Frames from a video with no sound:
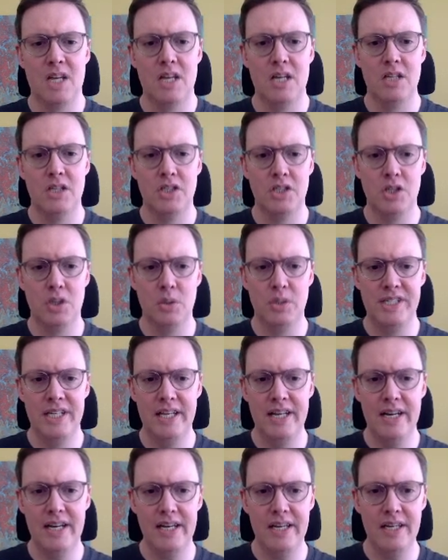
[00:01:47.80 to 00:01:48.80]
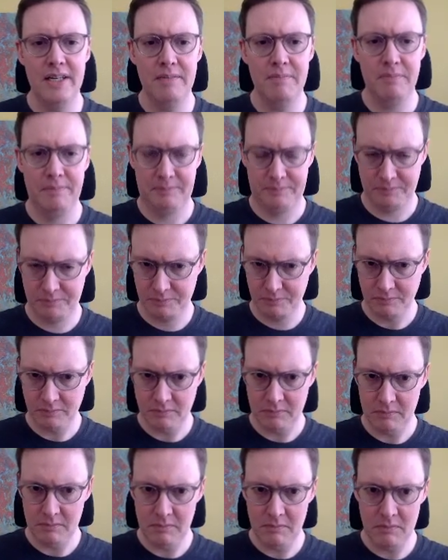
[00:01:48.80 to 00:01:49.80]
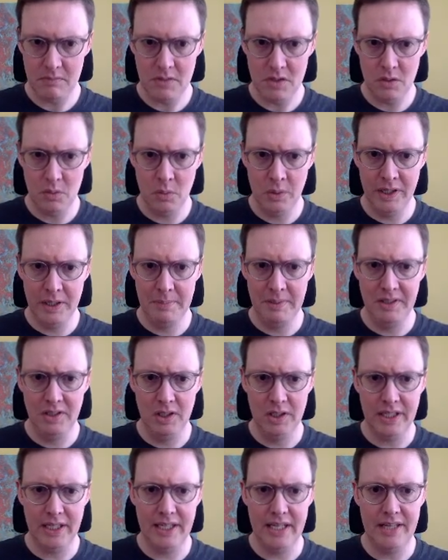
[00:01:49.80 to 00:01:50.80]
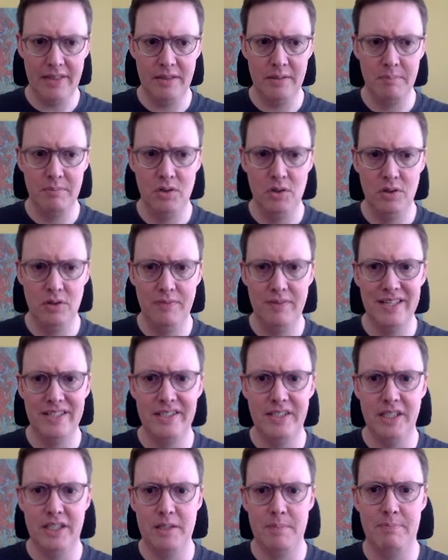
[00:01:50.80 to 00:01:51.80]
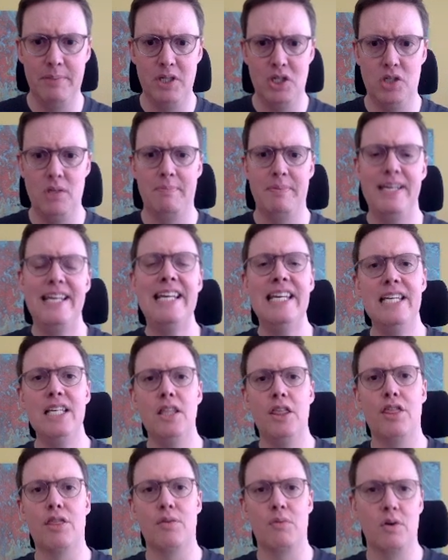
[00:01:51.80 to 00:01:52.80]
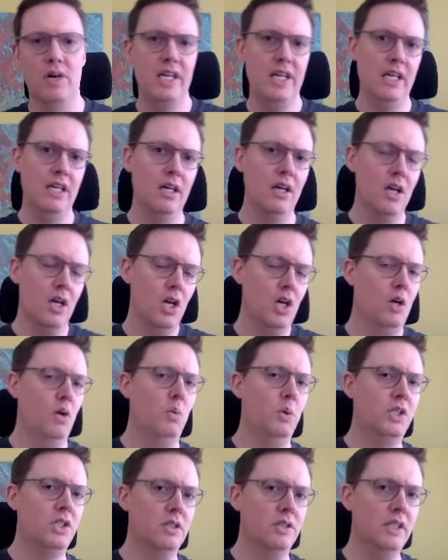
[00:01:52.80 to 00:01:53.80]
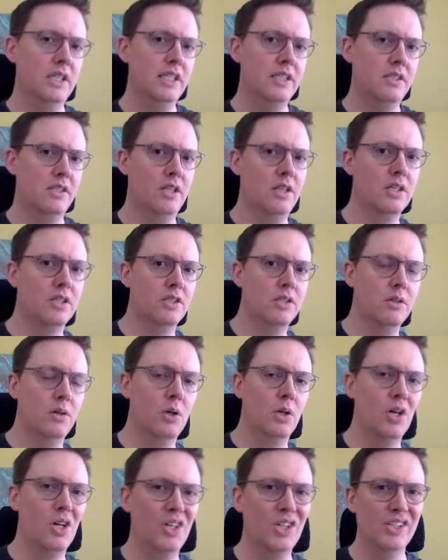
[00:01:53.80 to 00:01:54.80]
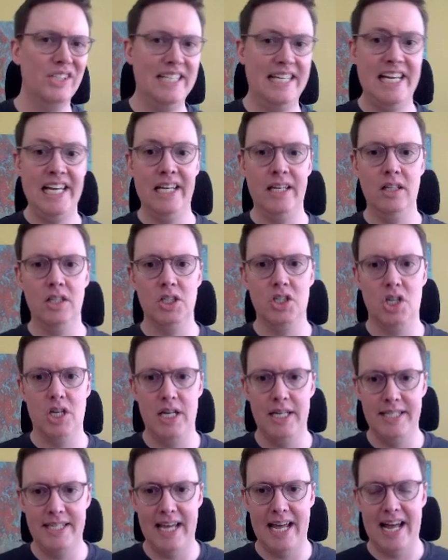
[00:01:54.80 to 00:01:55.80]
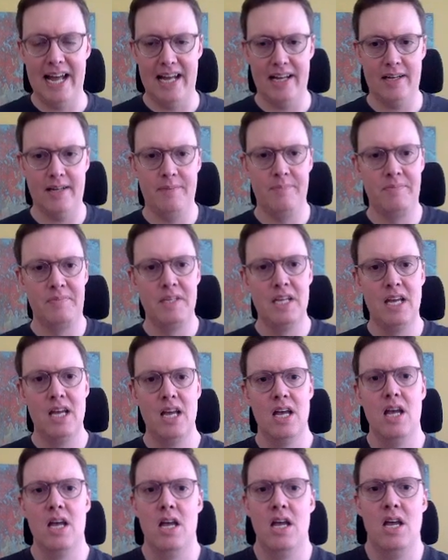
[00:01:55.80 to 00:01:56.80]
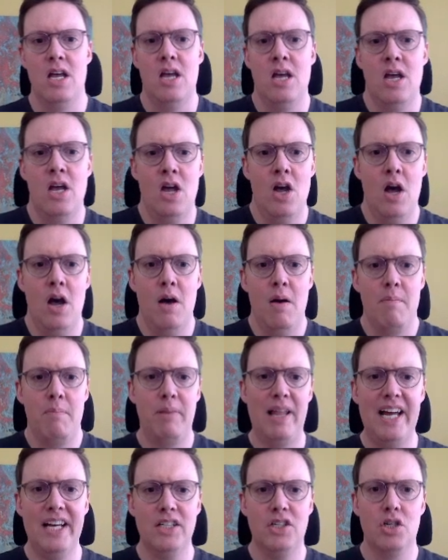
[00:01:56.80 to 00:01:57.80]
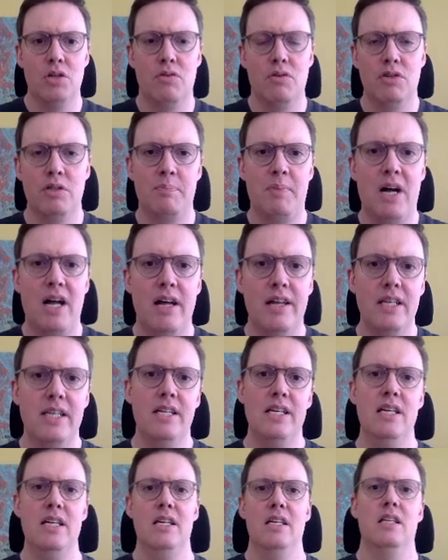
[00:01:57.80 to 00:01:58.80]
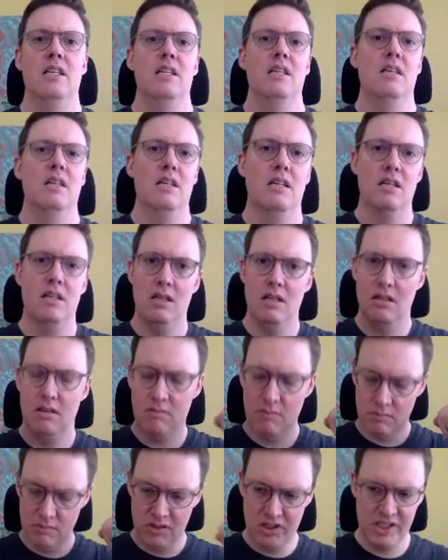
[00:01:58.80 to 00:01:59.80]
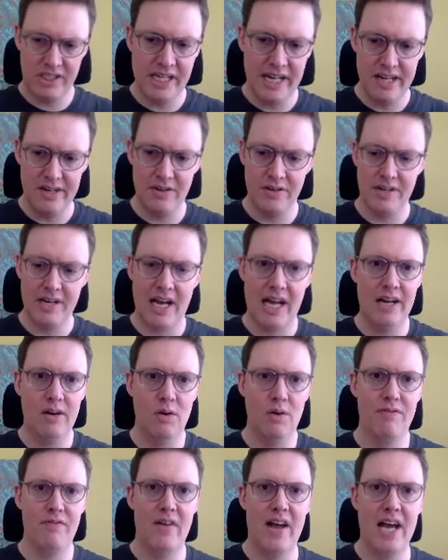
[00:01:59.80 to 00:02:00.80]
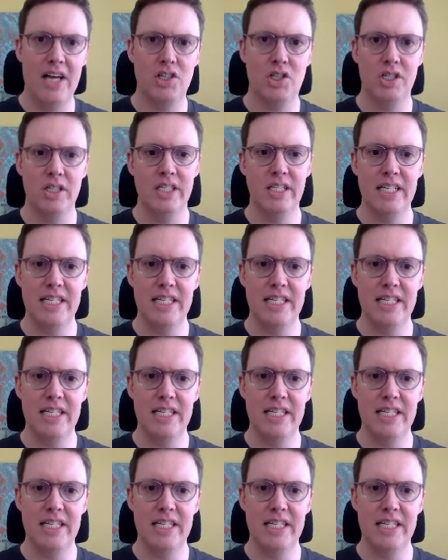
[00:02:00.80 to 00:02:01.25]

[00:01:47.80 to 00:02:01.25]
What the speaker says: So today, we're going to be looking at the move 6 bishop e3, which leads to the so-called English attack. Black should respond in standard Najdorf fashion,